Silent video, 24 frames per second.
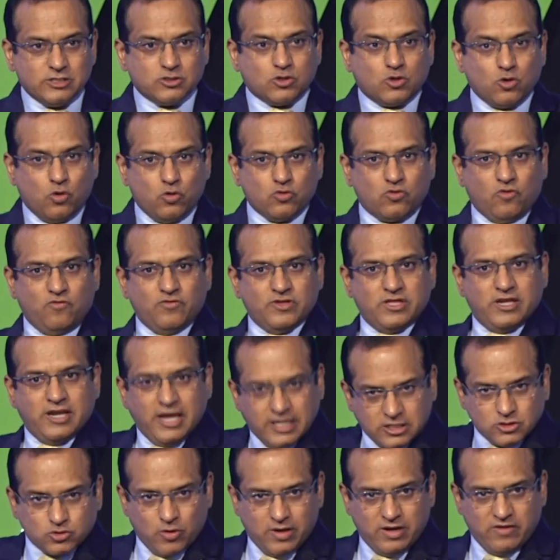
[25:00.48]
growth over the
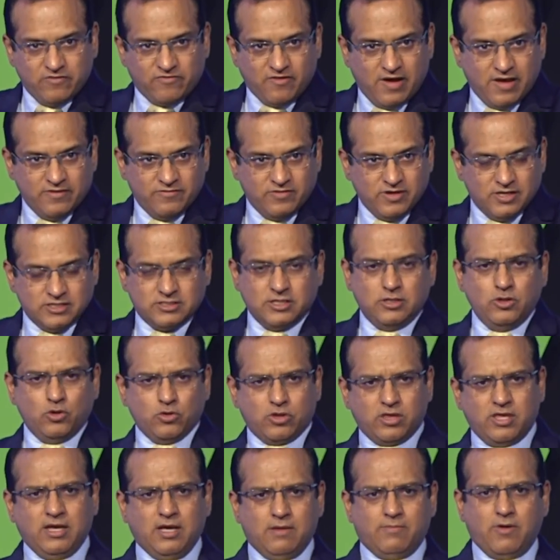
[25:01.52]
next 25 years and you
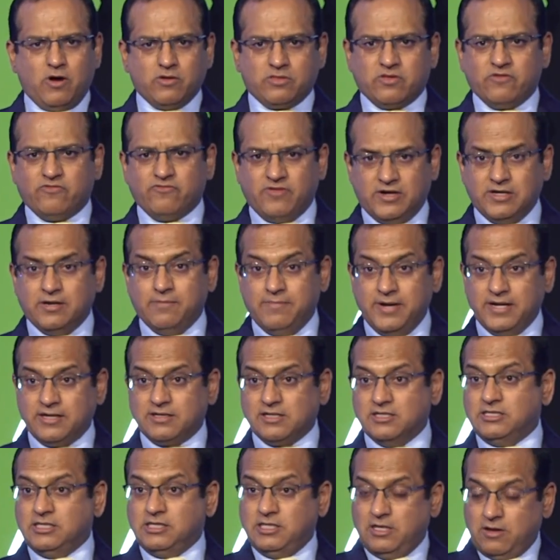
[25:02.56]
think about the
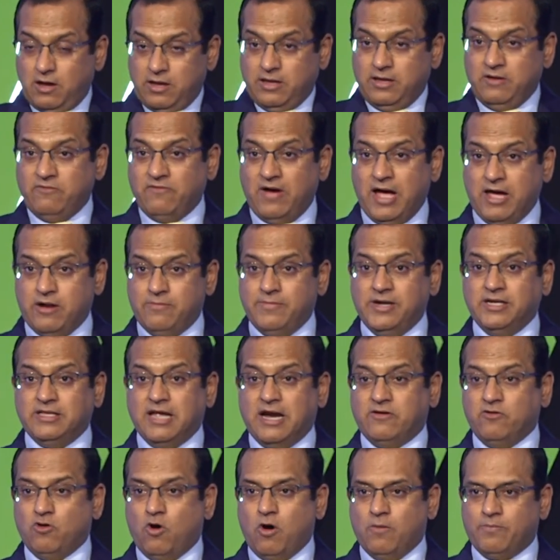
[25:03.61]
fundamentals in the environment
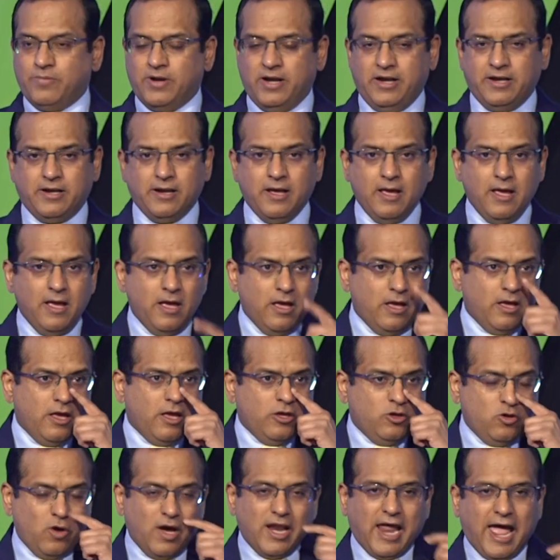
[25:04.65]
that you operate,
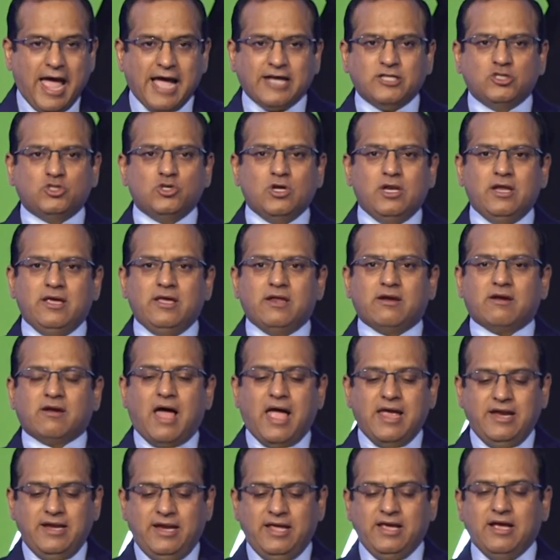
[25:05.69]
you are actually
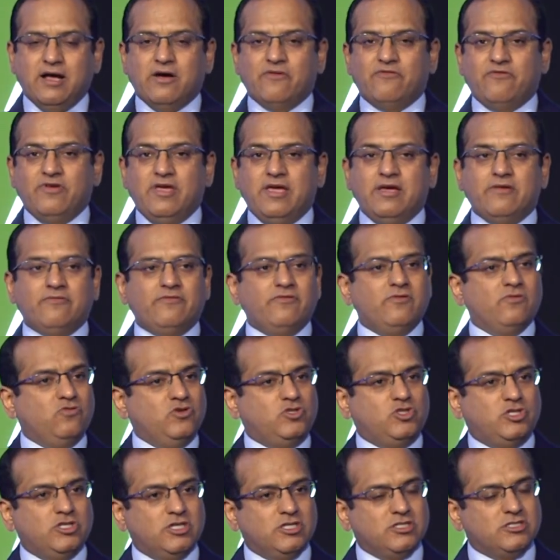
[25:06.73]
riding a wave
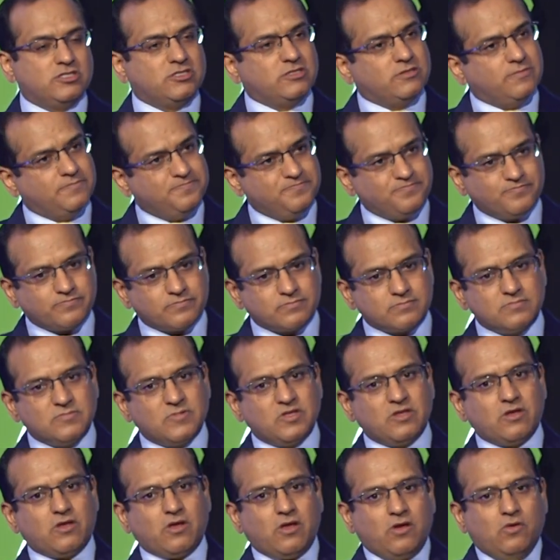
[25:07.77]
which is,
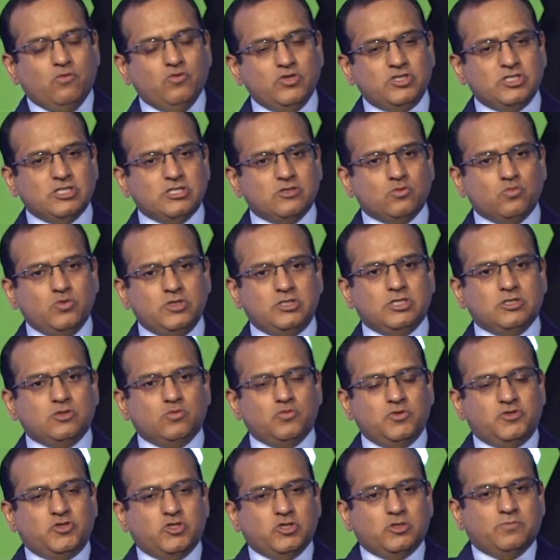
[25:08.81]
which is, which is,
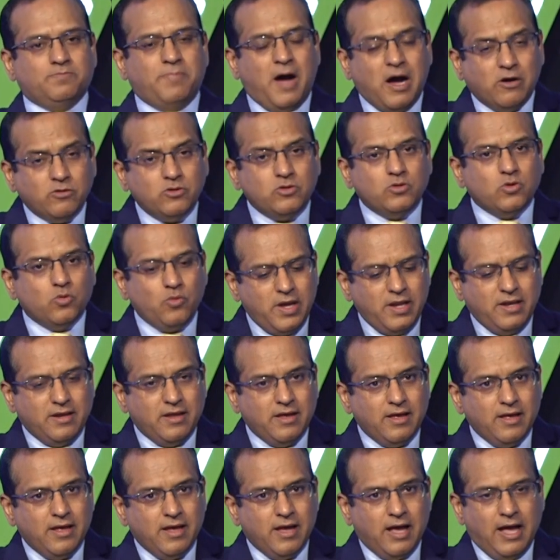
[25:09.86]
which is bound to win.
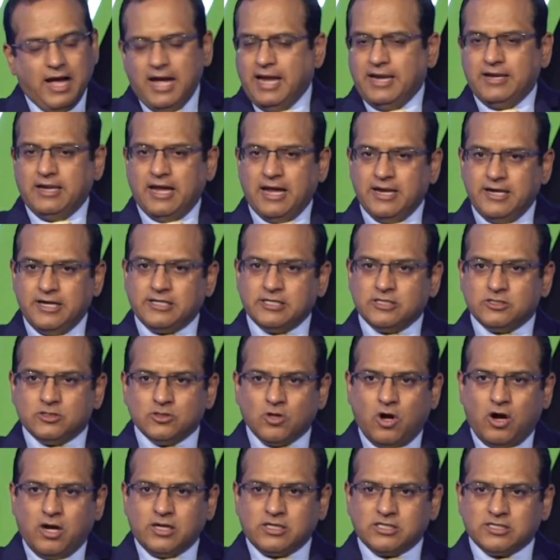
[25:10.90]
And, and it is
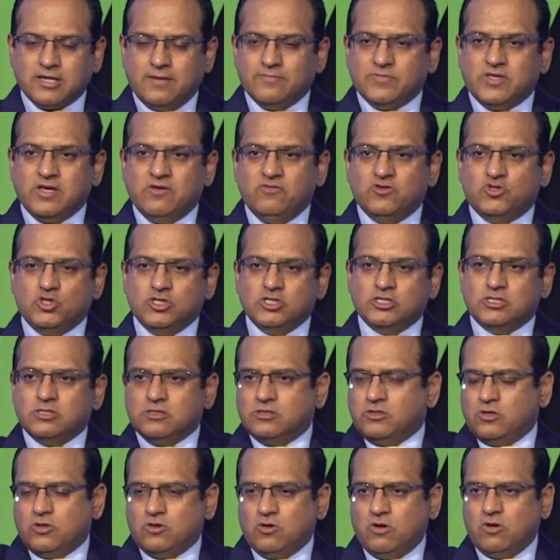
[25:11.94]
not something which is,
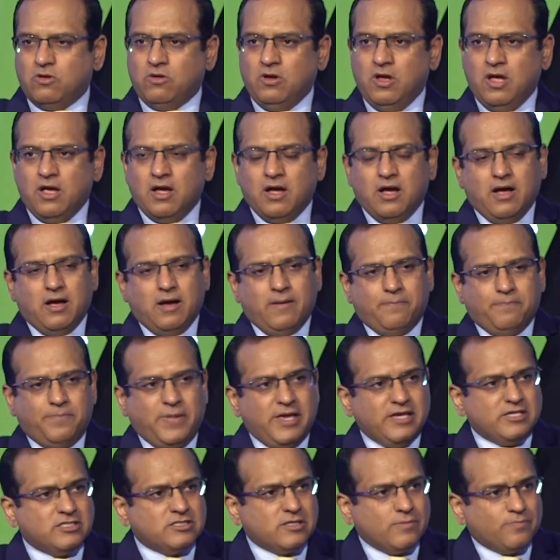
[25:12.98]
you know, uh,
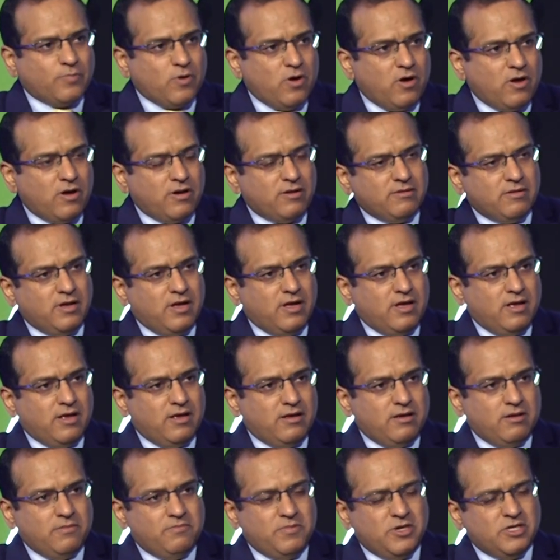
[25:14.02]
based upon, uh,
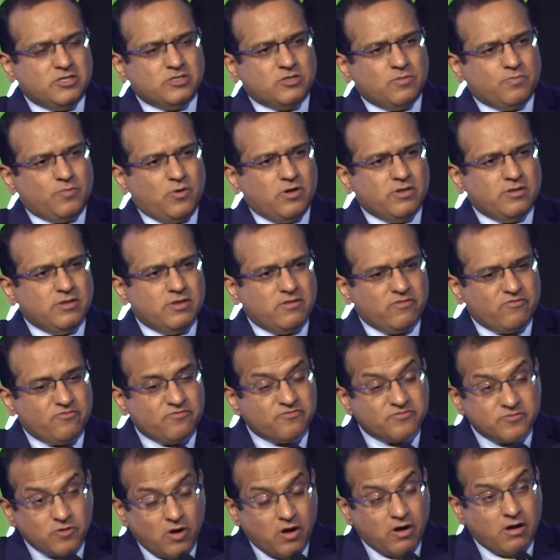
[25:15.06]
uh based upon
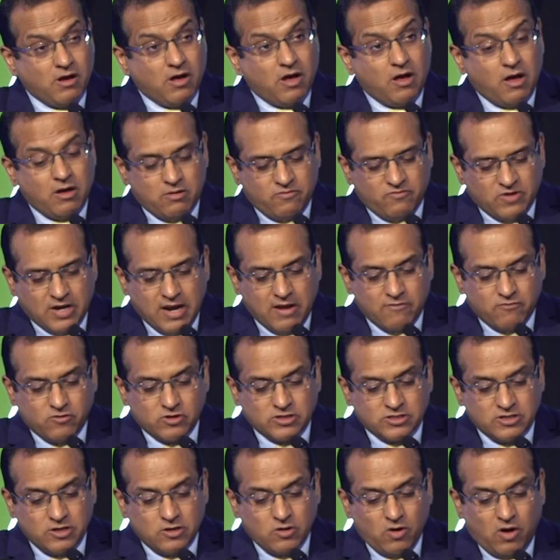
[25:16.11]
not, uh, what I would
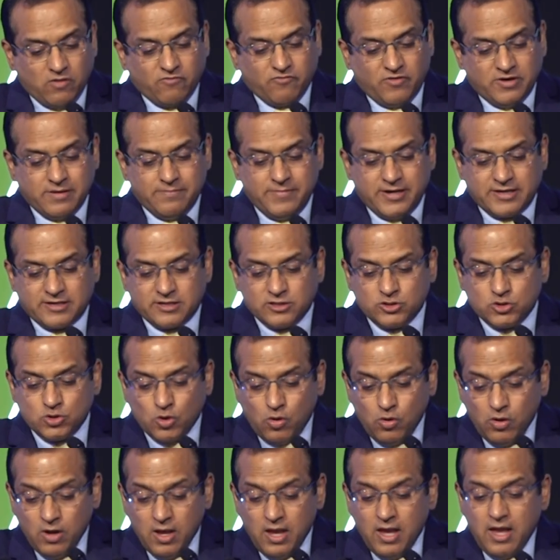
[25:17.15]
say, not fundamental.
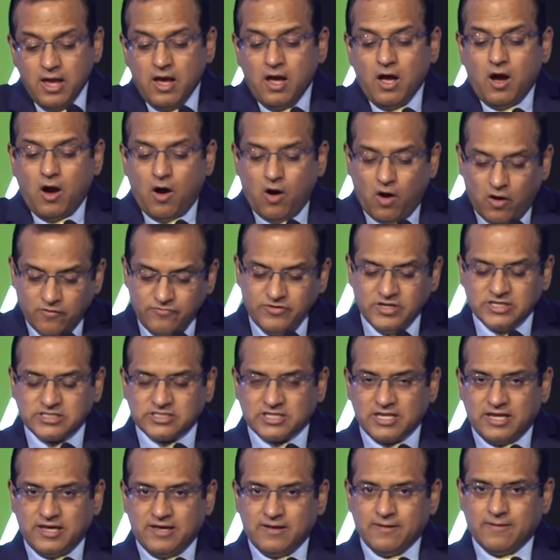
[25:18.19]
So
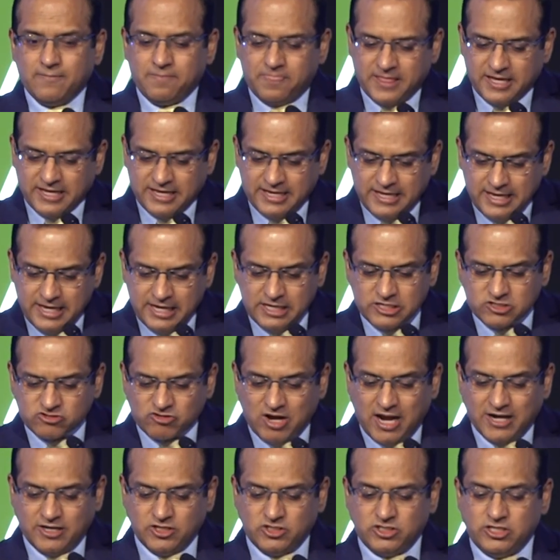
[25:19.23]
Obviously, the key
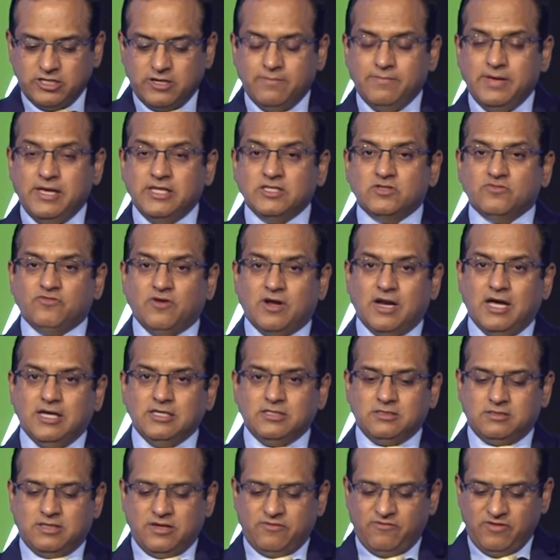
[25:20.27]
strategy remains for us
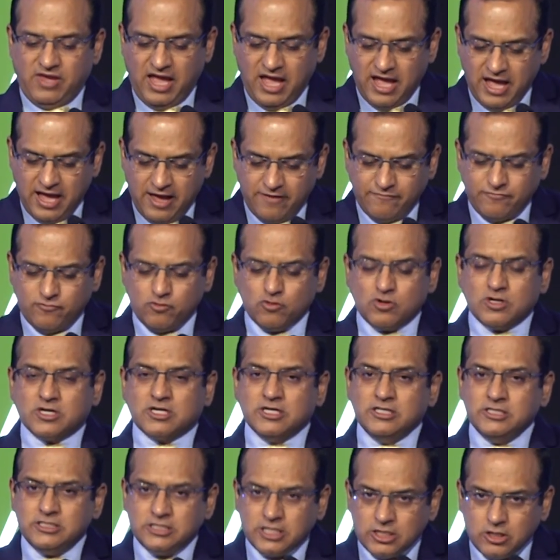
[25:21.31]
that we have to
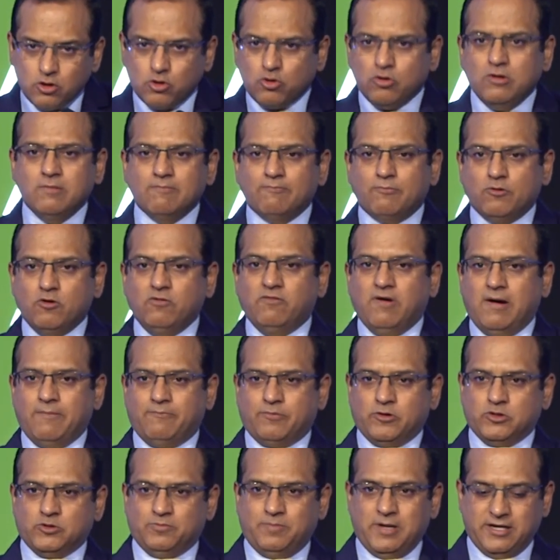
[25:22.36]
continue to improve our
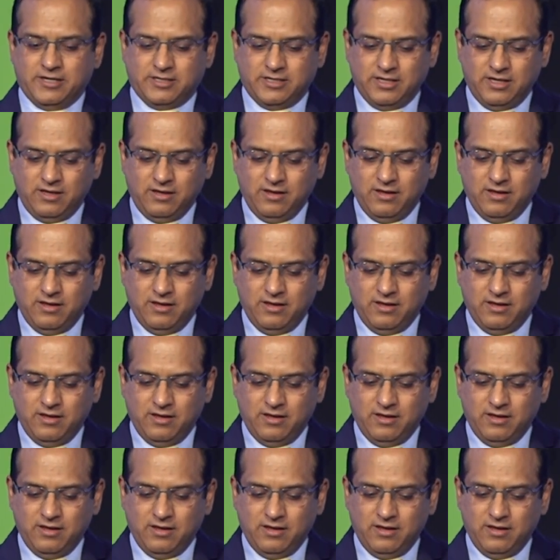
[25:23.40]
prosperity